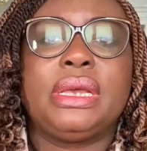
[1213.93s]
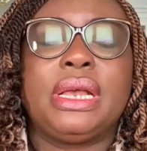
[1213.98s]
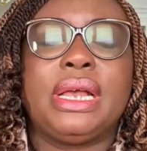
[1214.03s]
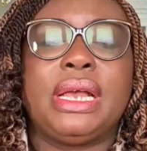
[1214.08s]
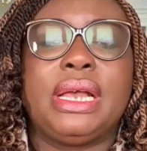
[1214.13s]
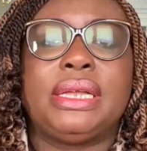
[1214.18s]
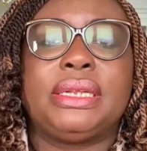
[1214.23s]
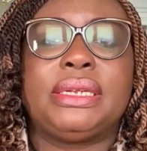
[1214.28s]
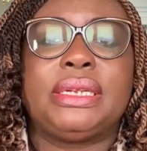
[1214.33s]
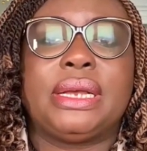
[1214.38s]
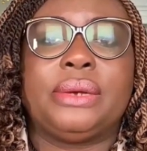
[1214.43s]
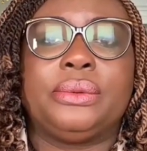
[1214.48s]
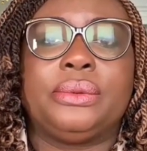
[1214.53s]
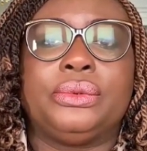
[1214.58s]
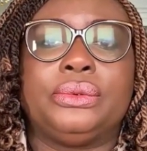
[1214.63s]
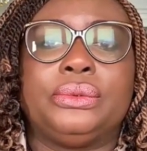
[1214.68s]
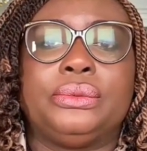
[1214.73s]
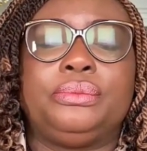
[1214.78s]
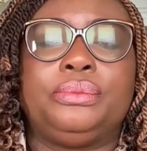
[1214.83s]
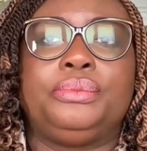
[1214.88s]
and I
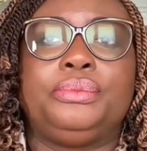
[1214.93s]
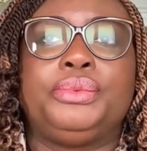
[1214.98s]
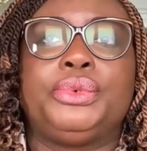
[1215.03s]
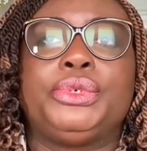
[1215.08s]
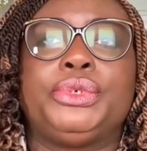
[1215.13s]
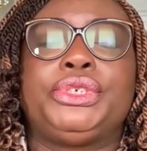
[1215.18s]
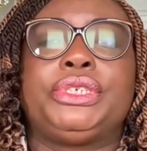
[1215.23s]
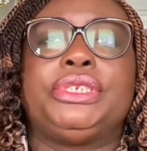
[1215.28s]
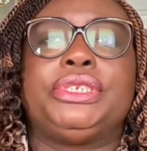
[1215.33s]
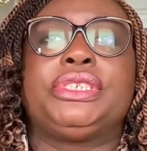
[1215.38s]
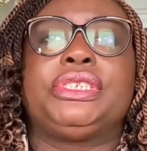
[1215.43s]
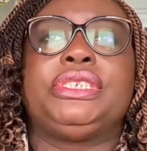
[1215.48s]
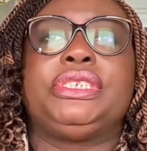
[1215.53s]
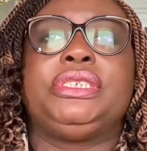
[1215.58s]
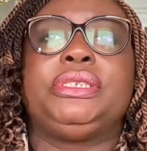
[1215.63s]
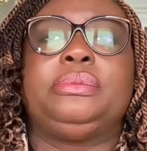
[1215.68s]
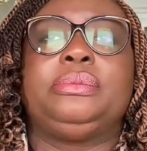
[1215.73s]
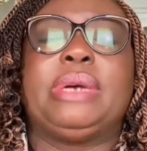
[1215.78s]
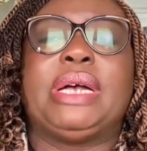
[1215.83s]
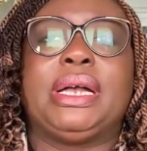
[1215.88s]
would push the
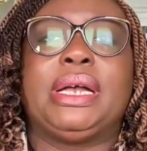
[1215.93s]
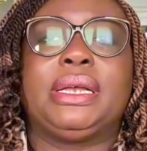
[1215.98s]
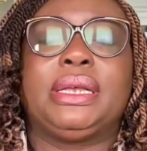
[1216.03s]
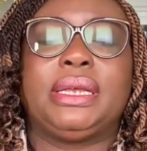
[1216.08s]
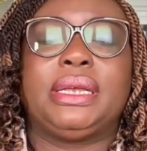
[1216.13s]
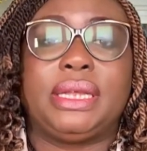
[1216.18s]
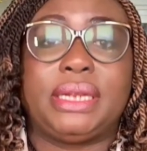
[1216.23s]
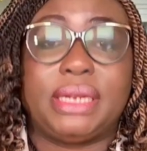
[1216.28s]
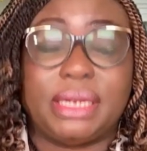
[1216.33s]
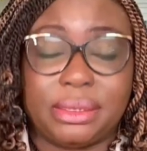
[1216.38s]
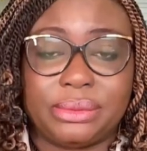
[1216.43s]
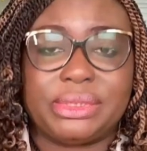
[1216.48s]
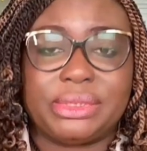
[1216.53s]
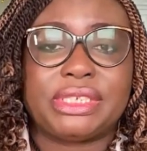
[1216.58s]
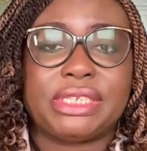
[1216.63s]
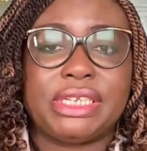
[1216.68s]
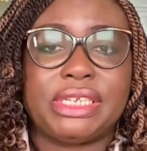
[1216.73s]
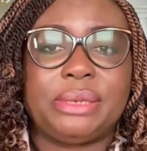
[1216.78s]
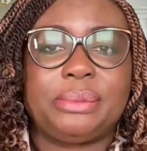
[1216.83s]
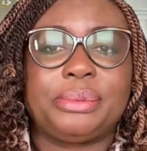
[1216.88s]
seat back and I would
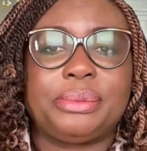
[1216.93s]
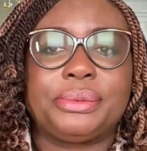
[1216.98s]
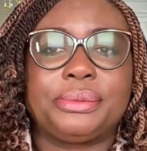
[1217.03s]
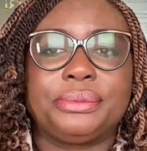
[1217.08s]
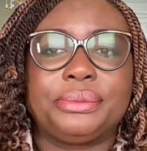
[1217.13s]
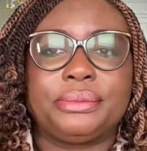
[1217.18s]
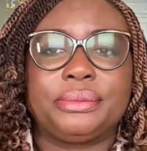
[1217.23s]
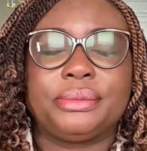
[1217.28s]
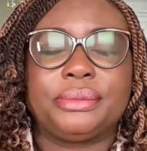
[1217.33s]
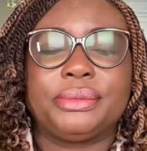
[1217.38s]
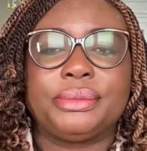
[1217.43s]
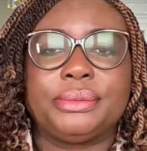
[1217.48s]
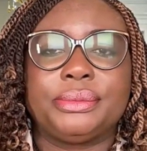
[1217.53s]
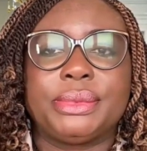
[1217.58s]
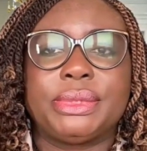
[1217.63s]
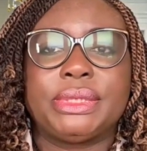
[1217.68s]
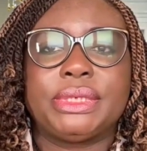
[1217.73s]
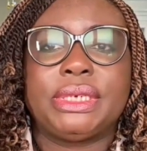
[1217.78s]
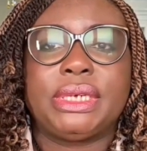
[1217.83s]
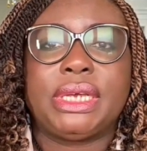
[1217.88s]
sleep,
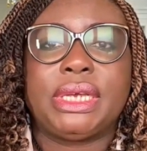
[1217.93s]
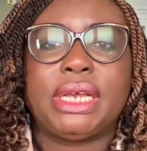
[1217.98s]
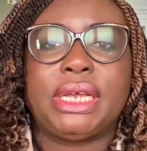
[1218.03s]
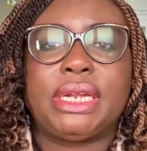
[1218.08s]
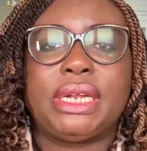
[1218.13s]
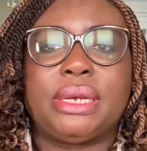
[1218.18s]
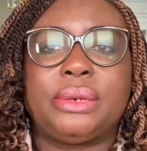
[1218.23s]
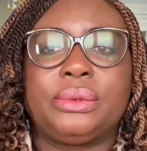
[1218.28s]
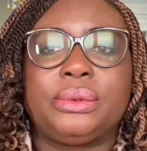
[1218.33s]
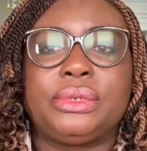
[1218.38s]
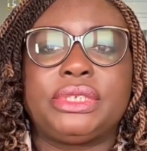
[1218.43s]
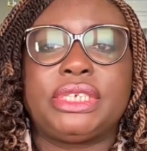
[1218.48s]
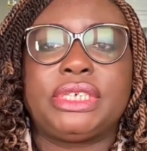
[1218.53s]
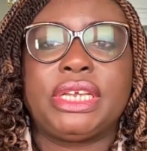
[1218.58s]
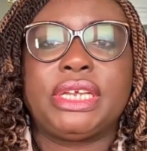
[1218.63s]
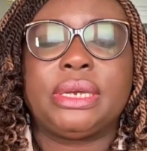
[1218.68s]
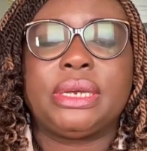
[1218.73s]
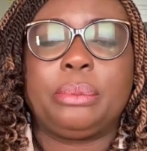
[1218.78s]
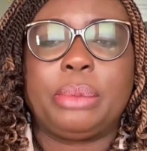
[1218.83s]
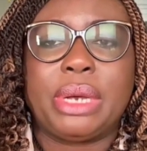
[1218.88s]
and I would
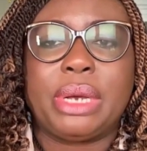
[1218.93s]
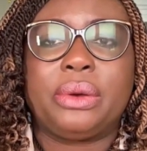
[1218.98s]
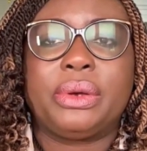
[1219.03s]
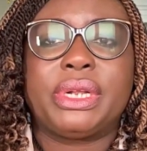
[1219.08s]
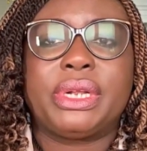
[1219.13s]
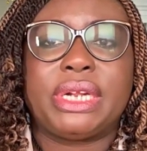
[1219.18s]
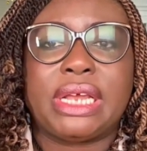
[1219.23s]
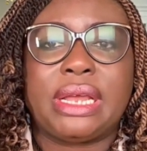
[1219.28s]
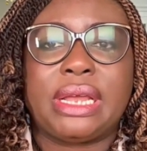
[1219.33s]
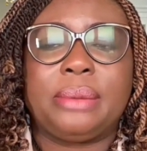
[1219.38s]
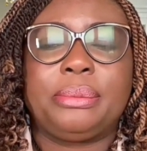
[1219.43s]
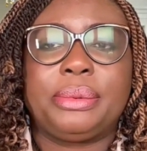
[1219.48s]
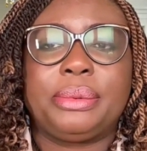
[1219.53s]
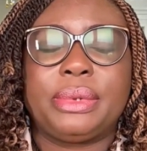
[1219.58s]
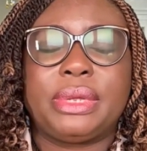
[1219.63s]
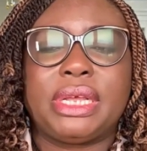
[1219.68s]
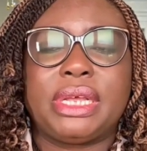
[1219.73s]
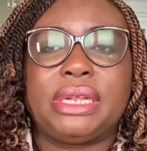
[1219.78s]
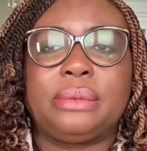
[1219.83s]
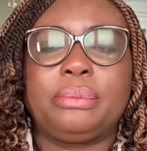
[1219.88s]
take a power nap.
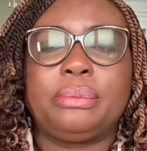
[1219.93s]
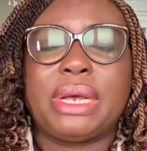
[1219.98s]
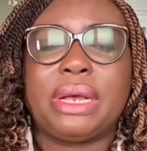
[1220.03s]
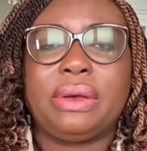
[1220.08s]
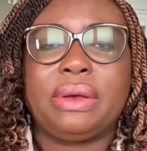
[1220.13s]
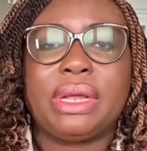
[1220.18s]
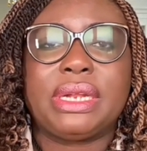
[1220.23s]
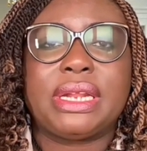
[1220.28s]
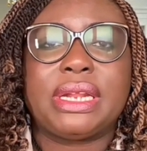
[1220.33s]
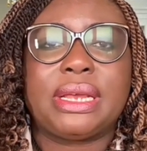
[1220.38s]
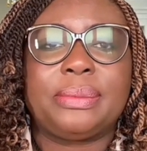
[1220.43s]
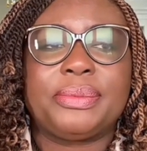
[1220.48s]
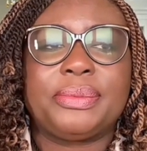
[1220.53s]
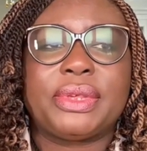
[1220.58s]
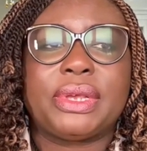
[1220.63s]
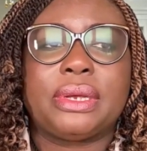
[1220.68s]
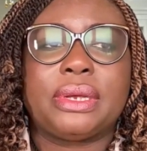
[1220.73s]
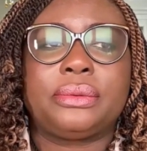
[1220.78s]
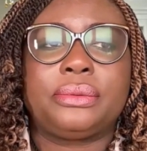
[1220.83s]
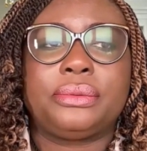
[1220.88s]
And power naps
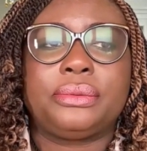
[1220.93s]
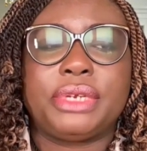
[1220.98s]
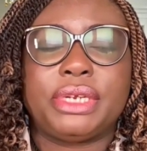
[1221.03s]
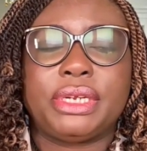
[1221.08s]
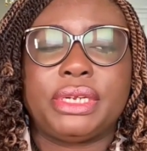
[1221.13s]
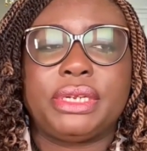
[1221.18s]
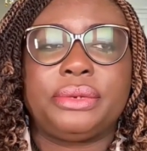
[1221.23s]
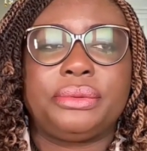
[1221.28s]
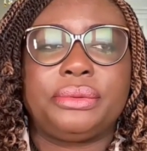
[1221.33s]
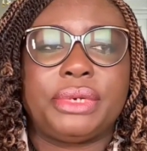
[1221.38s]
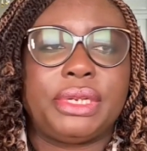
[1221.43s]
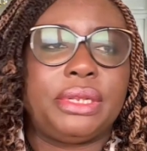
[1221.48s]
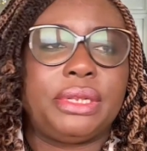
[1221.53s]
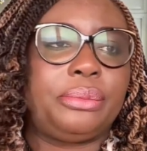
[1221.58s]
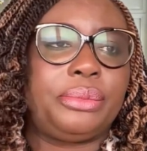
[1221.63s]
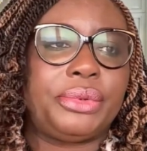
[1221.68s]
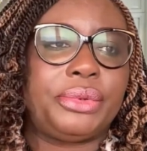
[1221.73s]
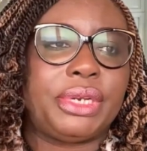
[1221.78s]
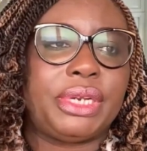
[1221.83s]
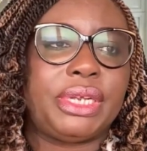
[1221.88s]
are really, really
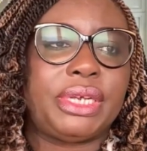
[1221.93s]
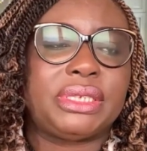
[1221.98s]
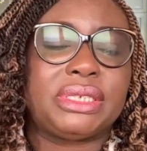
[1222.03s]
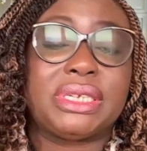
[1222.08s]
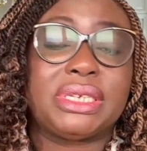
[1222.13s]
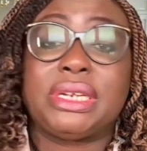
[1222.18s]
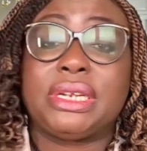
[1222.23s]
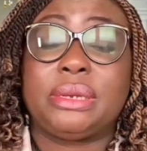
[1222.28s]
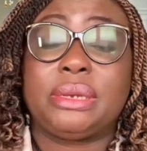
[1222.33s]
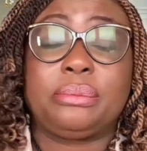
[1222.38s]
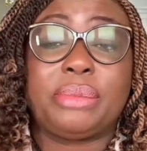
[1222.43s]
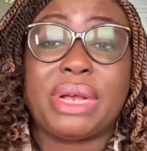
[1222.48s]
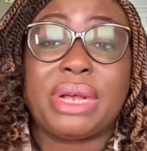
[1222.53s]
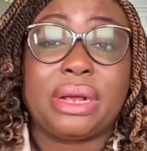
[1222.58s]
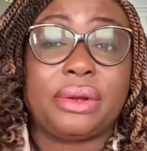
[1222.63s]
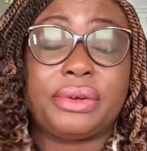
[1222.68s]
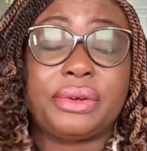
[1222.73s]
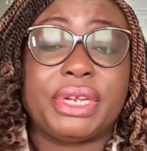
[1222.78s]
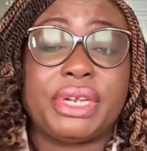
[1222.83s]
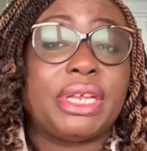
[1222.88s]
brilliant and
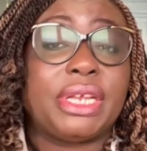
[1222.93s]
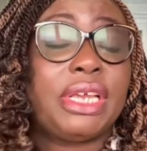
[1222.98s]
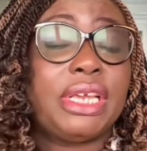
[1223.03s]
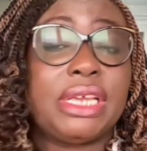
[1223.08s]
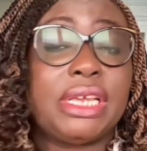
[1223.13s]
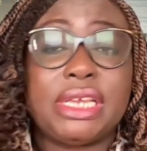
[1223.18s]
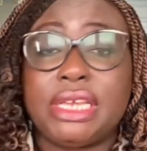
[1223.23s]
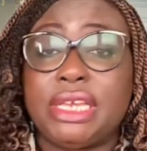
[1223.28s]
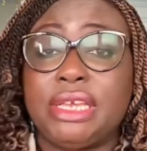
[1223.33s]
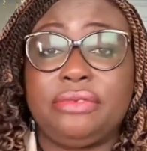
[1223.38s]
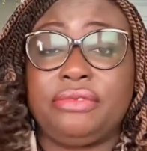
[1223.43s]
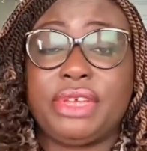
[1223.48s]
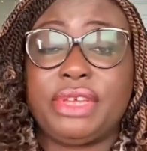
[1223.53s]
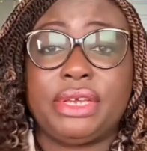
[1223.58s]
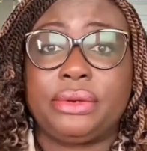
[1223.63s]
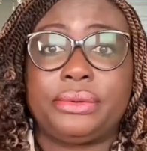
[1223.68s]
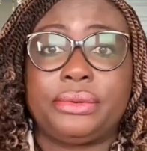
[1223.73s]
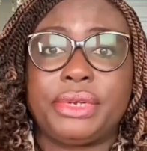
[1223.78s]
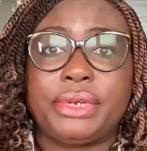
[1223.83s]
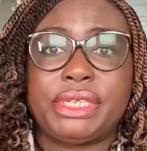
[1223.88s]
empowering,
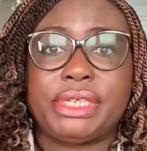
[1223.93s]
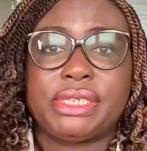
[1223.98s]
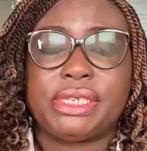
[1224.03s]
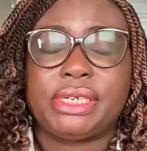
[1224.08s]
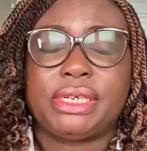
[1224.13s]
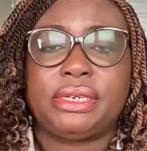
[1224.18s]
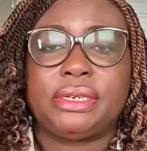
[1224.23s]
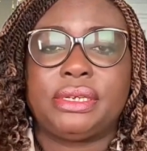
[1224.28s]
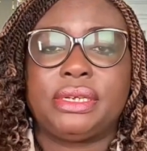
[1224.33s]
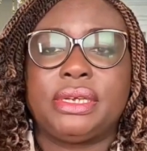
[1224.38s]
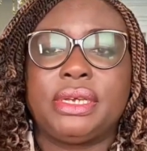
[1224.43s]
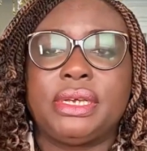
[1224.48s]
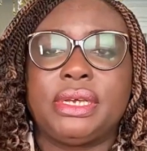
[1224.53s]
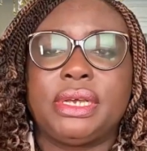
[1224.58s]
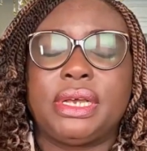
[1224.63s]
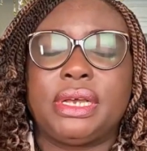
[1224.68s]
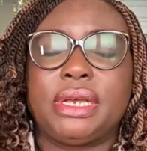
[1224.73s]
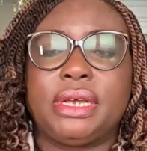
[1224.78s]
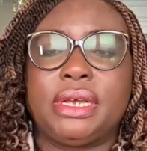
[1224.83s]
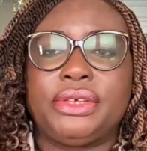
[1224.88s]
invigorating.
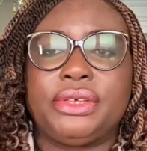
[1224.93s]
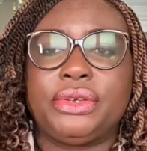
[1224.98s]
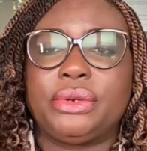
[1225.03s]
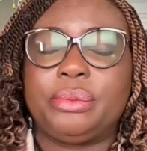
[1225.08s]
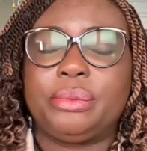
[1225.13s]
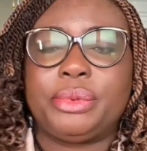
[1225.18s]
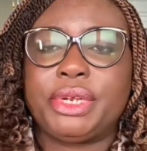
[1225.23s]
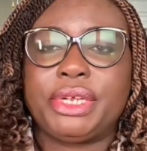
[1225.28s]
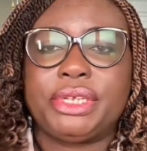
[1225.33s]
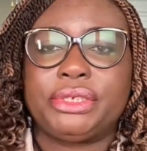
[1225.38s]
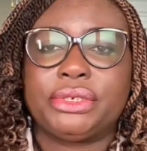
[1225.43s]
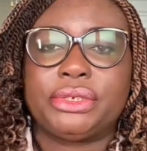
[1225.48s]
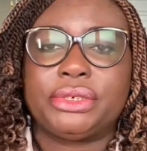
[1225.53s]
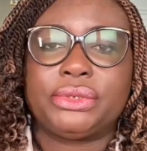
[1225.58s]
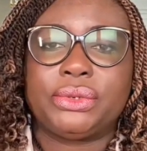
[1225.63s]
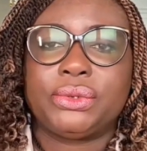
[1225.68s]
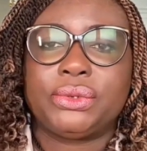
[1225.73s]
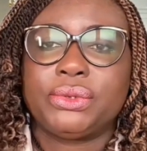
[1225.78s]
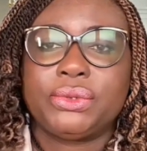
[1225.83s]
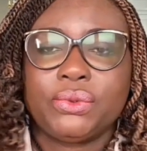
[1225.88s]
Your brain just
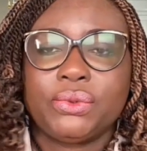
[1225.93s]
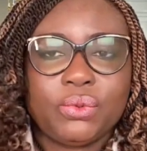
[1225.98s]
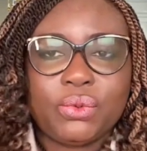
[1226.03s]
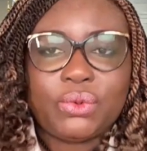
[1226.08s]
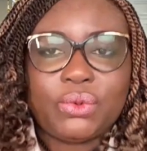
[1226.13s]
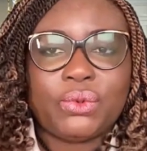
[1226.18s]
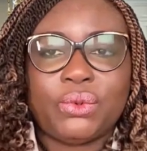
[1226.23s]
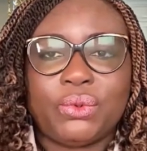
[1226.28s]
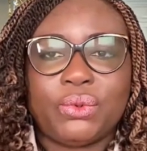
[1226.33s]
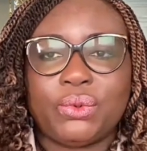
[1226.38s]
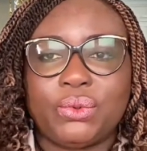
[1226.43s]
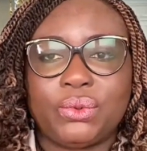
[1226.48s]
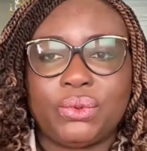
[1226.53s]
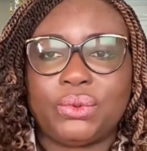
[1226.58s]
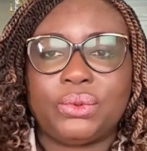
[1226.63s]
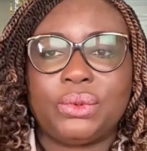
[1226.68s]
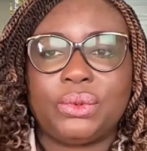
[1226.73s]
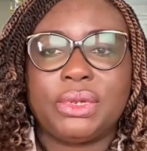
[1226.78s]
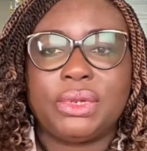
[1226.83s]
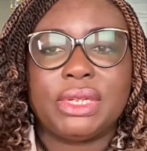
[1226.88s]
goes,
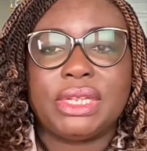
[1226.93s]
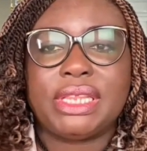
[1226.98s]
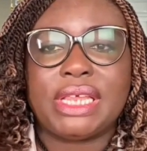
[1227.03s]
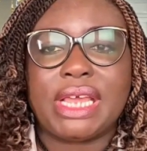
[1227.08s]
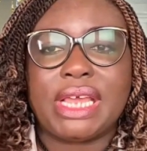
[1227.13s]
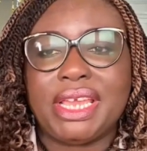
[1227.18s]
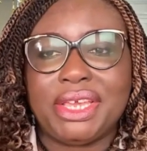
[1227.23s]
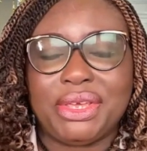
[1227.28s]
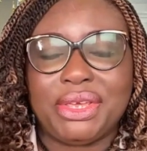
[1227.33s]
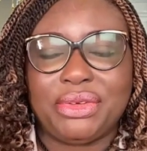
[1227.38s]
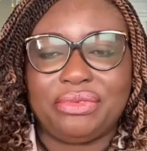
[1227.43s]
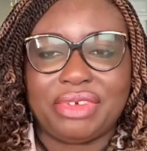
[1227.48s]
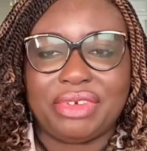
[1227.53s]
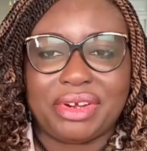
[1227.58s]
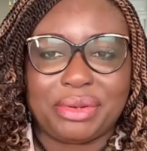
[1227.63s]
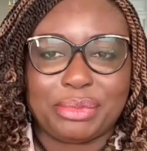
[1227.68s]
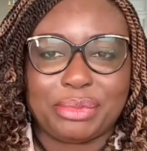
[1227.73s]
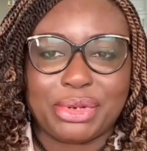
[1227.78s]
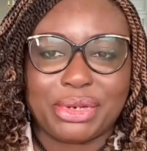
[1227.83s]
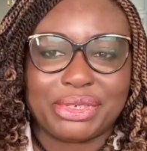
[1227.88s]
"Woo, thank you
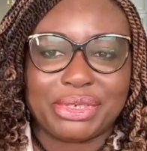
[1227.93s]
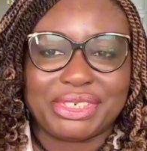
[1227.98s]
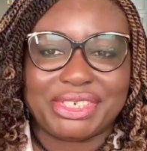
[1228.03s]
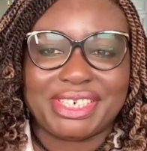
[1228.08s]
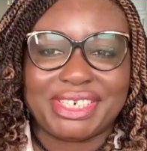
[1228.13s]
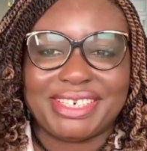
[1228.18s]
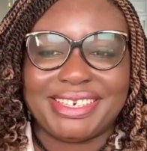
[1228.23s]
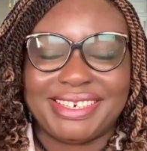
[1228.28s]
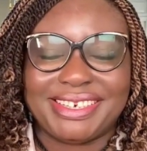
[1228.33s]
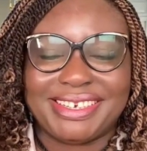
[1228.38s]
very much."